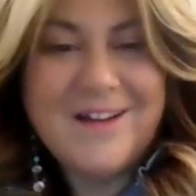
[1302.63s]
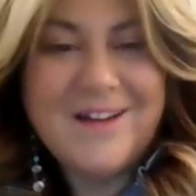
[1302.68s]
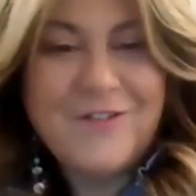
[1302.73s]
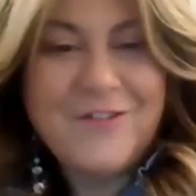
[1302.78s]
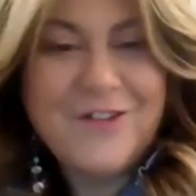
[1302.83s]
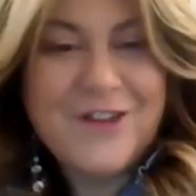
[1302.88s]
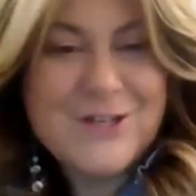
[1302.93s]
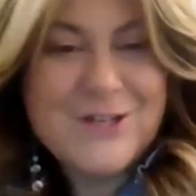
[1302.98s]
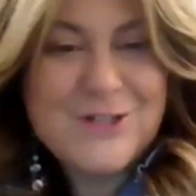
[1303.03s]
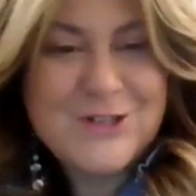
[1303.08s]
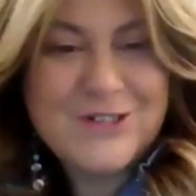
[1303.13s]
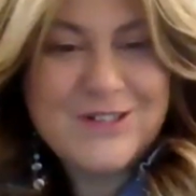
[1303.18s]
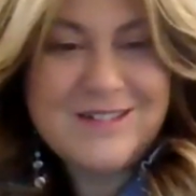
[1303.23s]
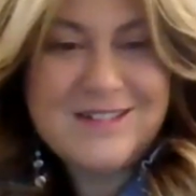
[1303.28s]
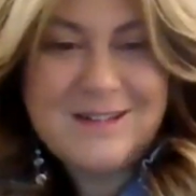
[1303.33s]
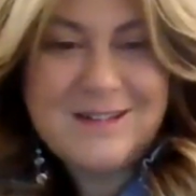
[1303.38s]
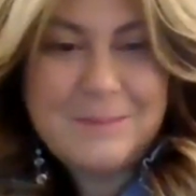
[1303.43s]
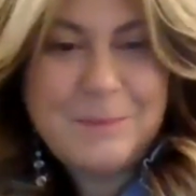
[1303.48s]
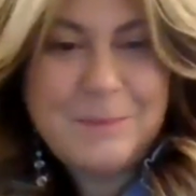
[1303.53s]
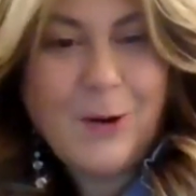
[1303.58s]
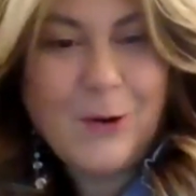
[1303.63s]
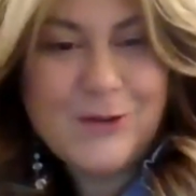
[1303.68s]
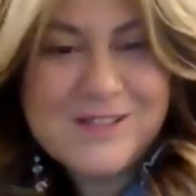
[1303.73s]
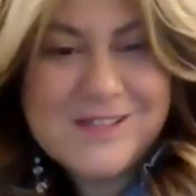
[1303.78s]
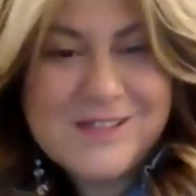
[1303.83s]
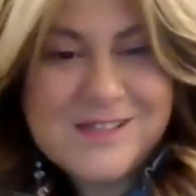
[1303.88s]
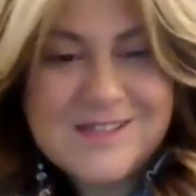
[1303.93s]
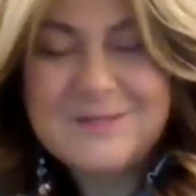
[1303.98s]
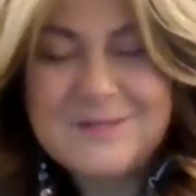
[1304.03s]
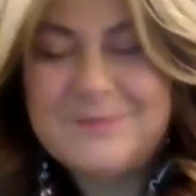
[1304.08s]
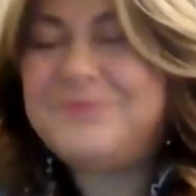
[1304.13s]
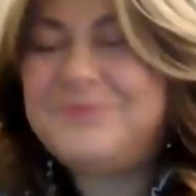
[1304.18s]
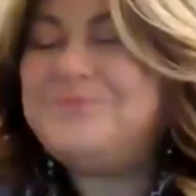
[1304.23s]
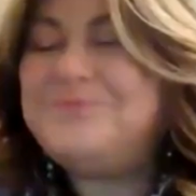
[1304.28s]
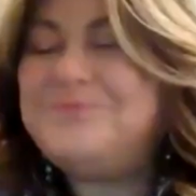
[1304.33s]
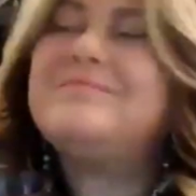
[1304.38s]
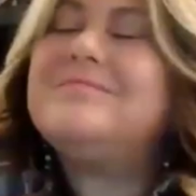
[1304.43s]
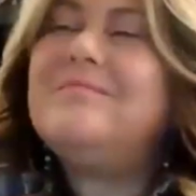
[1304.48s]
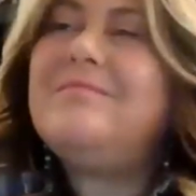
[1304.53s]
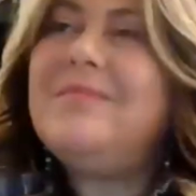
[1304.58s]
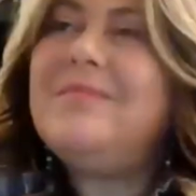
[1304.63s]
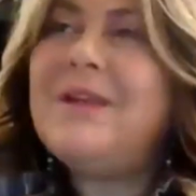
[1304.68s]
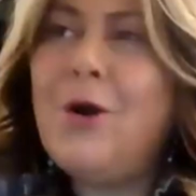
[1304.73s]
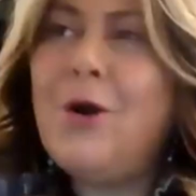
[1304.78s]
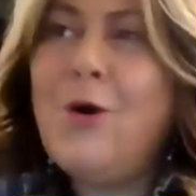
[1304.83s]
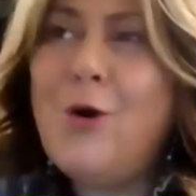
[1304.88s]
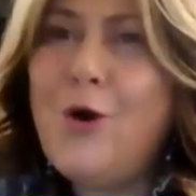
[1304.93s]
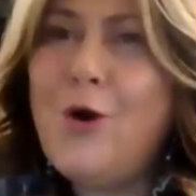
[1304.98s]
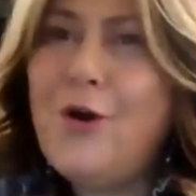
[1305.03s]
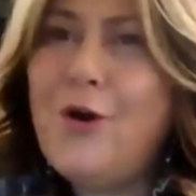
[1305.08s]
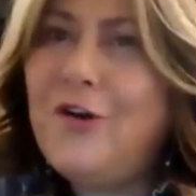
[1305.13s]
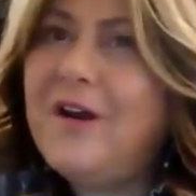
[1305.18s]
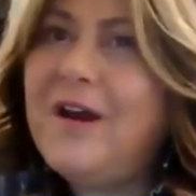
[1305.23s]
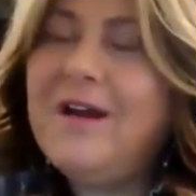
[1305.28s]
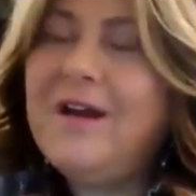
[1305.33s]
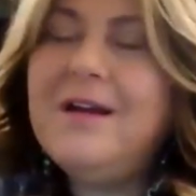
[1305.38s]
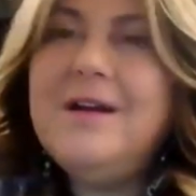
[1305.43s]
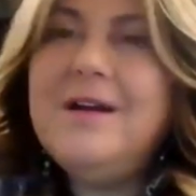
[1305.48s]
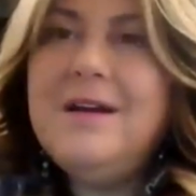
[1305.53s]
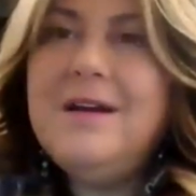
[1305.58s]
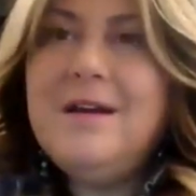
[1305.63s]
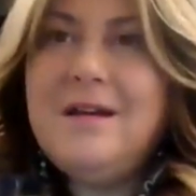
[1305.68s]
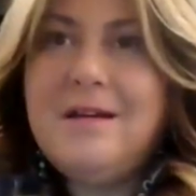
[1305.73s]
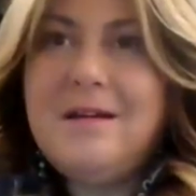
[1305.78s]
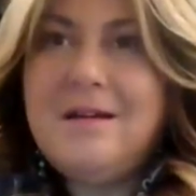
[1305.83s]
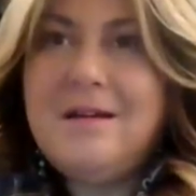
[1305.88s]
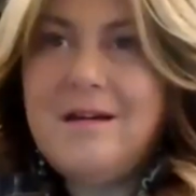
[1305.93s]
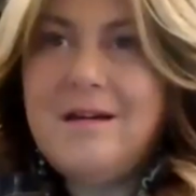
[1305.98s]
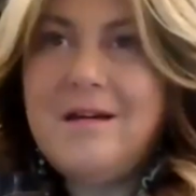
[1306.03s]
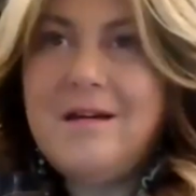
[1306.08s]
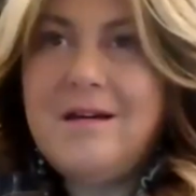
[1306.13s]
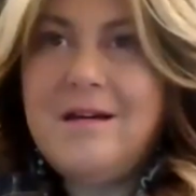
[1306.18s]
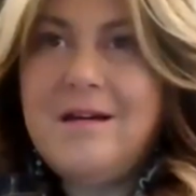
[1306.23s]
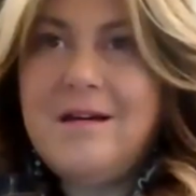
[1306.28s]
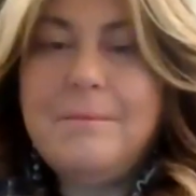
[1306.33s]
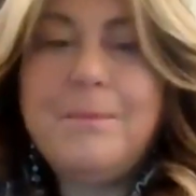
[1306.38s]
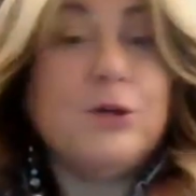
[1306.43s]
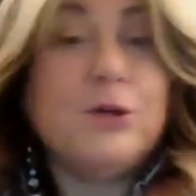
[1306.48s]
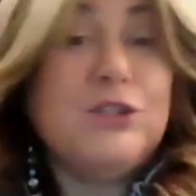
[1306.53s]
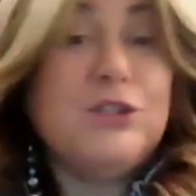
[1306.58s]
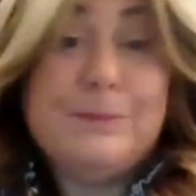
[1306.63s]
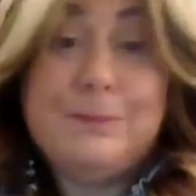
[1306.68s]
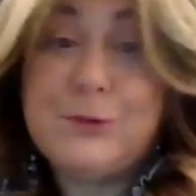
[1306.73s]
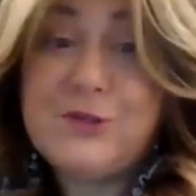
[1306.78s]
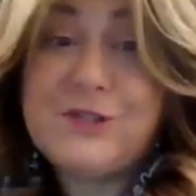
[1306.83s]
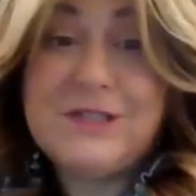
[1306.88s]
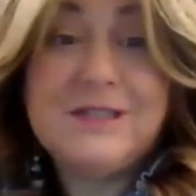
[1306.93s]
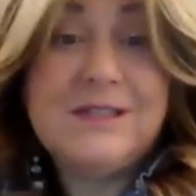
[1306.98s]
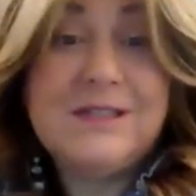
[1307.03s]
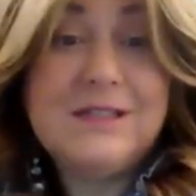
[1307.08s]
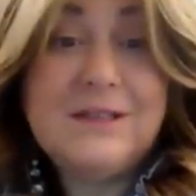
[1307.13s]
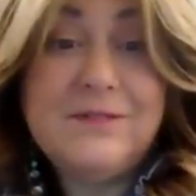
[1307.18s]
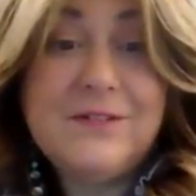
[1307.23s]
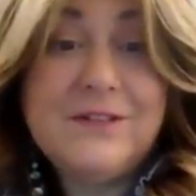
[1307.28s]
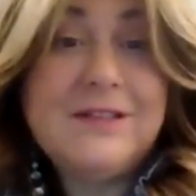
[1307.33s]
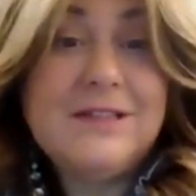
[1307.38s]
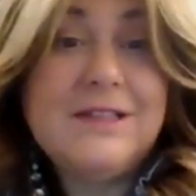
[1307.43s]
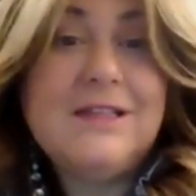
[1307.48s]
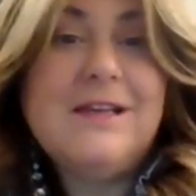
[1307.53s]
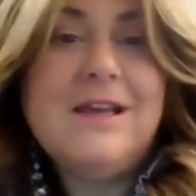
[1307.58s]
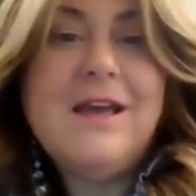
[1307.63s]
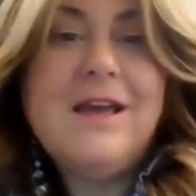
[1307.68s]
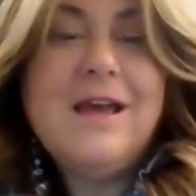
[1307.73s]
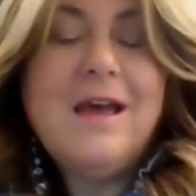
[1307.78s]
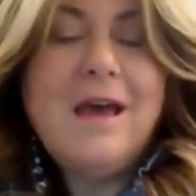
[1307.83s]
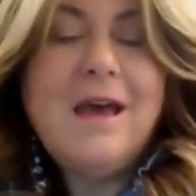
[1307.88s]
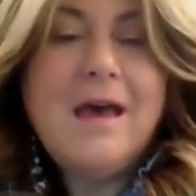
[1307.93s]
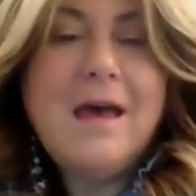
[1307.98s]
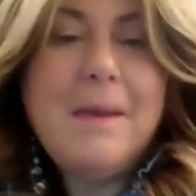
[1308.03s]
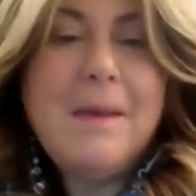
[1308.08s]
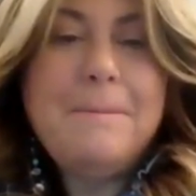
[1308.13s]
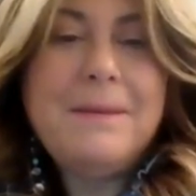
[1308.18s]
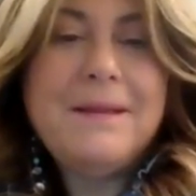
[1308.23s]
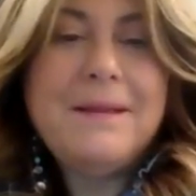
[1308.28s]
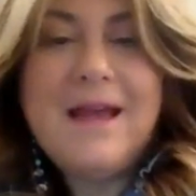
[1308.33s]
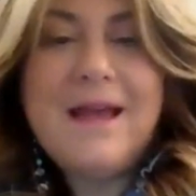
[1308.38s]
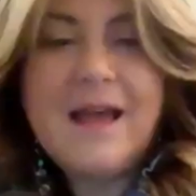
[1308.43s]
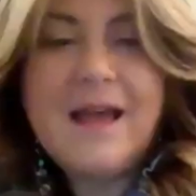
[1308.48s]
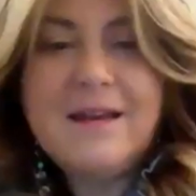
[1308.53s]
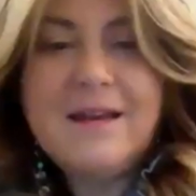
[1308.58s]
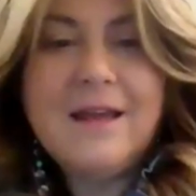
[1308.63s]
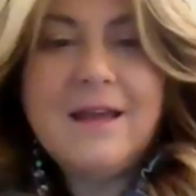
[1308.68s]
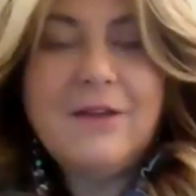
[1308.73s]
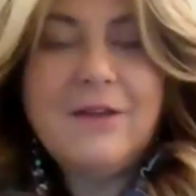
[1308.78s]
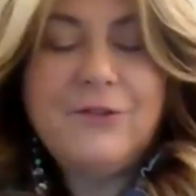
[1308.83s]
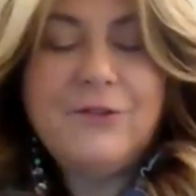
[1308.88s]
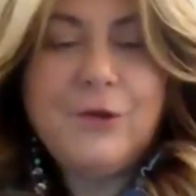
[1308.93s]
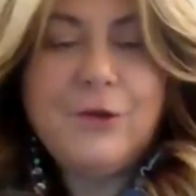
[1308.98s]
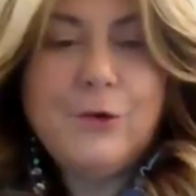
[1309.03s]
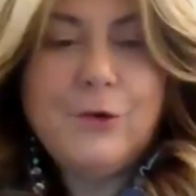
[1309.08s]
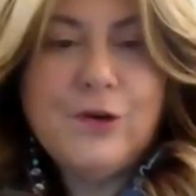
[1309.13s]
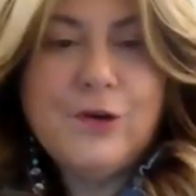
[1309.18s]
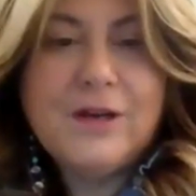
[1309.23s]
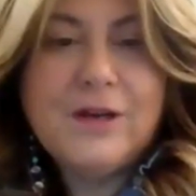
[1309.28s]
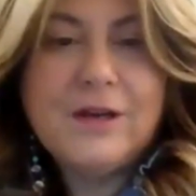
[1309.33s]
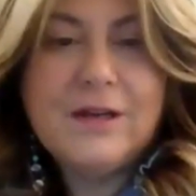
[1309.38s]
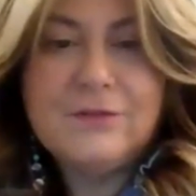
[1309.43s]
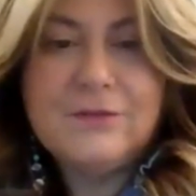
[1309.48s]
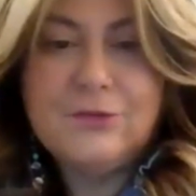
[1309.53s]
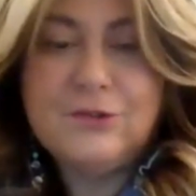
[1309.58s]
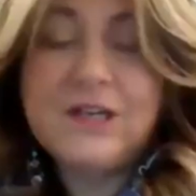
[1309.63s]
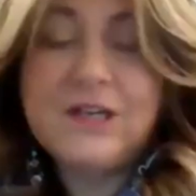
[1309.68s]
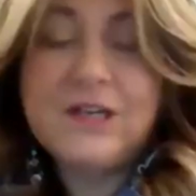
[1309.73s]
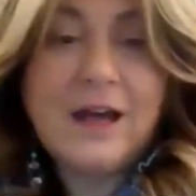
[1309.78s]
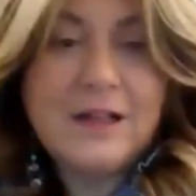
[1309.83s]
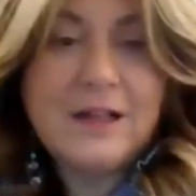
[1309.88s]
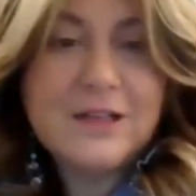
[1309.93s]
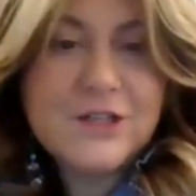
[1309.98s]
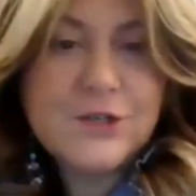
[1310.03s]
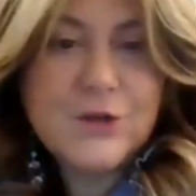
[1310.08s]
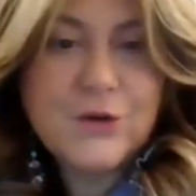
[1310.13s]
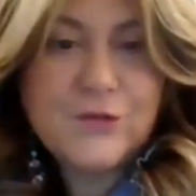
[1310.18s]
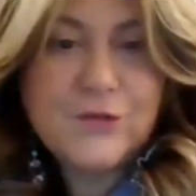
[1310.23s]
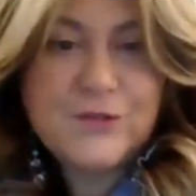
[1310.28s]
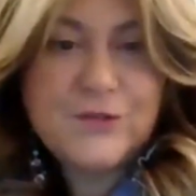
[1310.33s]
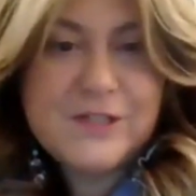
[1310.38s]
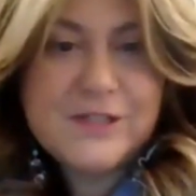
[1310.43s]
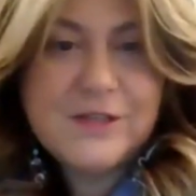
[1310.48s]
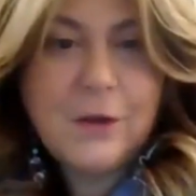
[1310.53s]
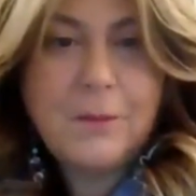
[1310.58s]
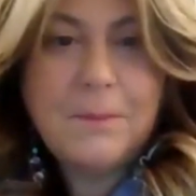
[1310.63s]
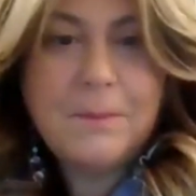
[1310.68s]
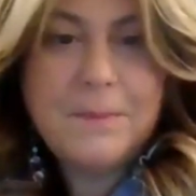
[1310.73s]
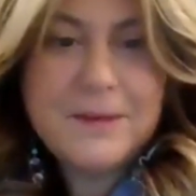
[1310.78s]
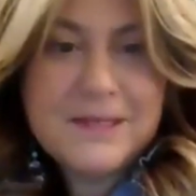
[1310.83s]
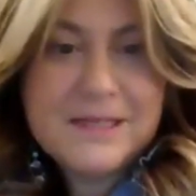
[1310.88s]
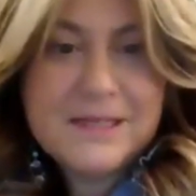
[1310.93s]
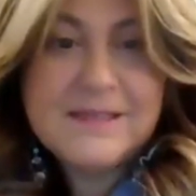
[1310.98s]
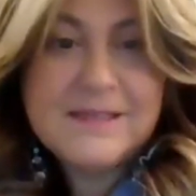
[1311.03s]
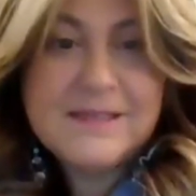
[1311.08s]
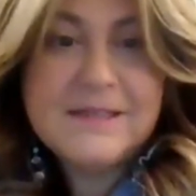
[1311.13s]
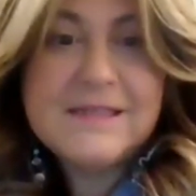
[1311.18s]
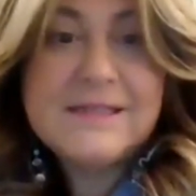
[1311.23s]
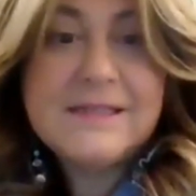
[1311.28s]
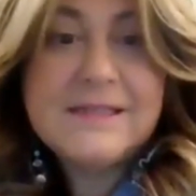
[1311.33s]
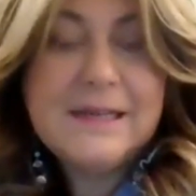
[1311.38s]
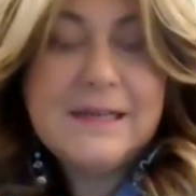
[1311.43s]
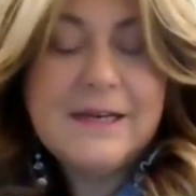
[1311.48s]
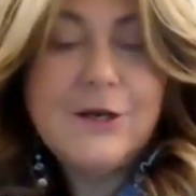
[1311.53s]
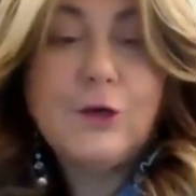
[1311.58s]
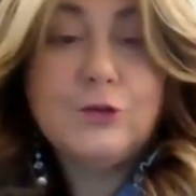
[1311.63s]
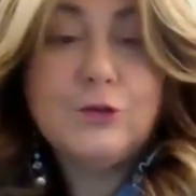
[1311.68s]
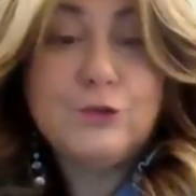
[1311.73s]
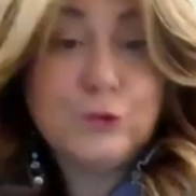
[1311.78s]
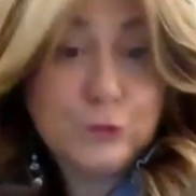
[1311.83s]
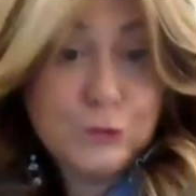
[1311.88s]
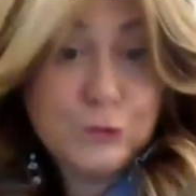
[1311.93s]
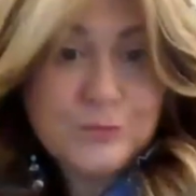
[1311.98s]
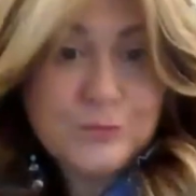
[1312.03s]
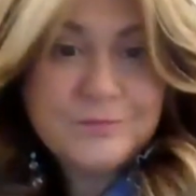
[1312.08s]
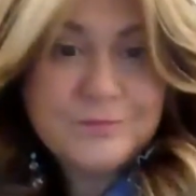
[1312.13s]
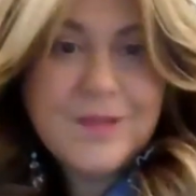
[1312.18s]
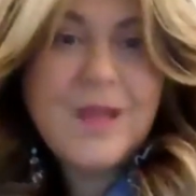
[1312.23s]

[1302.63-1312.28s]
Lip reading: fashion post, or body positivity. But then if you look to the culture of these companies, there is still a lot to do.